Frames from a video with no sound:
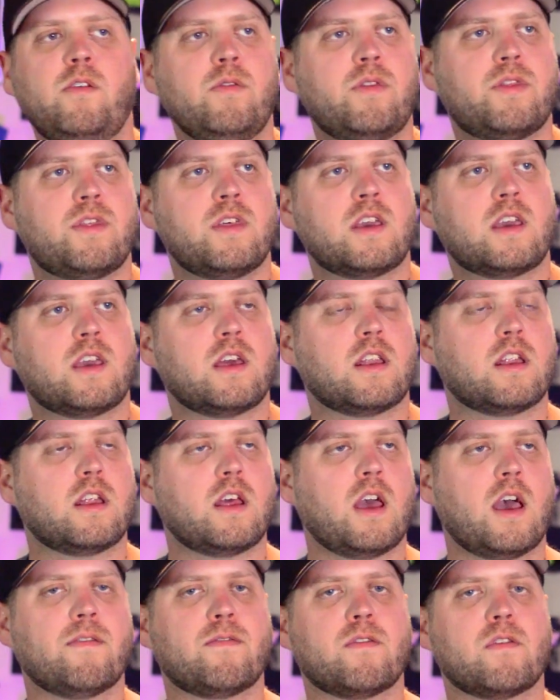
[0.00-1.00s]
I don't think it
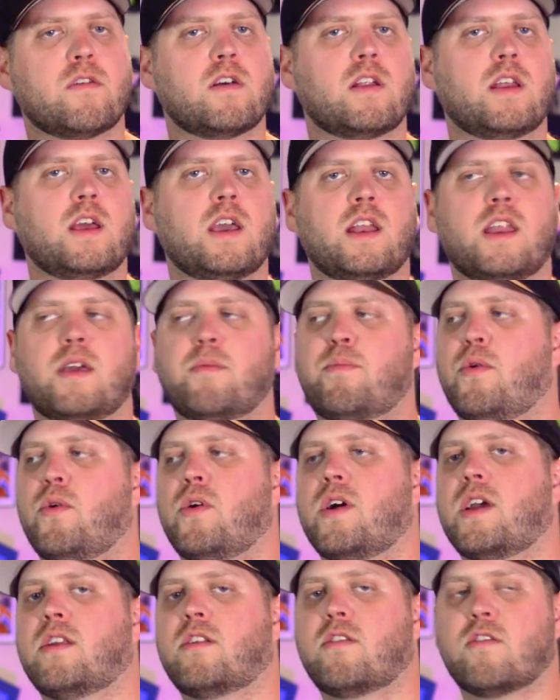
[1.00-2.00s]
ever at any
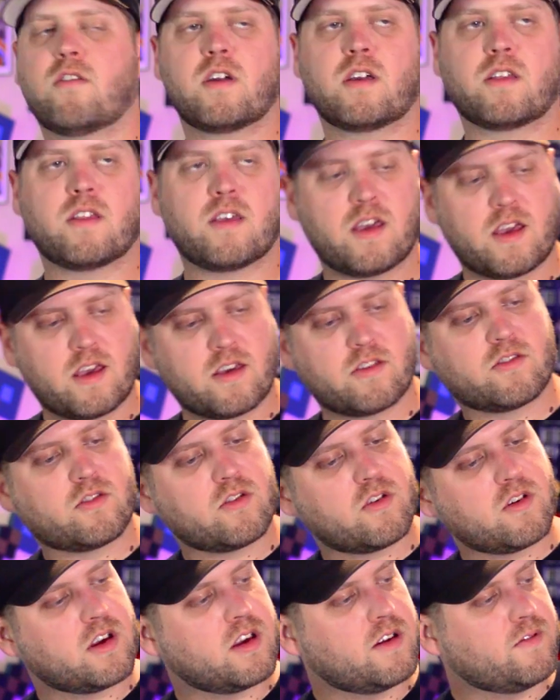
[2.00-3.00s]
point during the
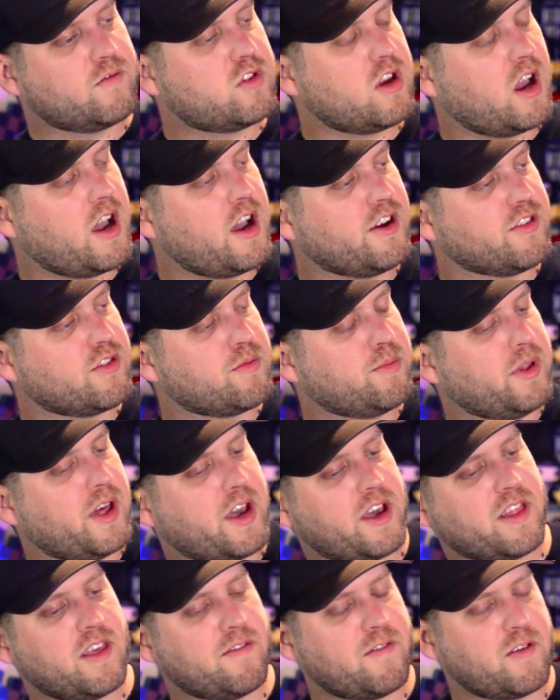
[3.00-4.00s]
history of Child's
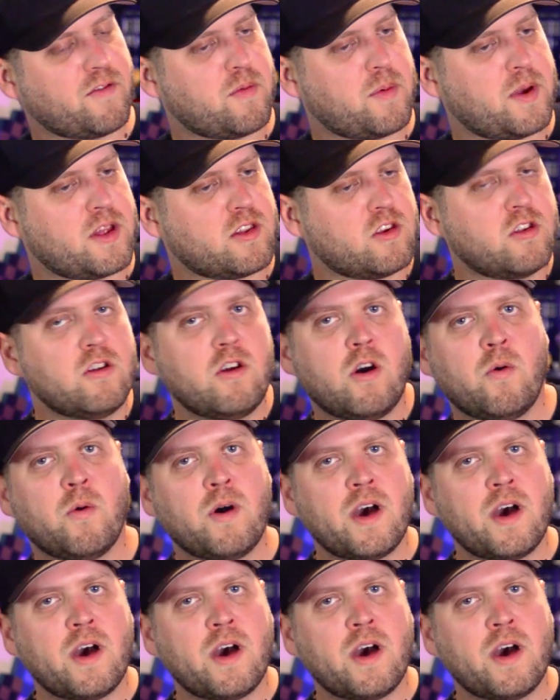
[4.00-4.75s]
Play they've ever been, you know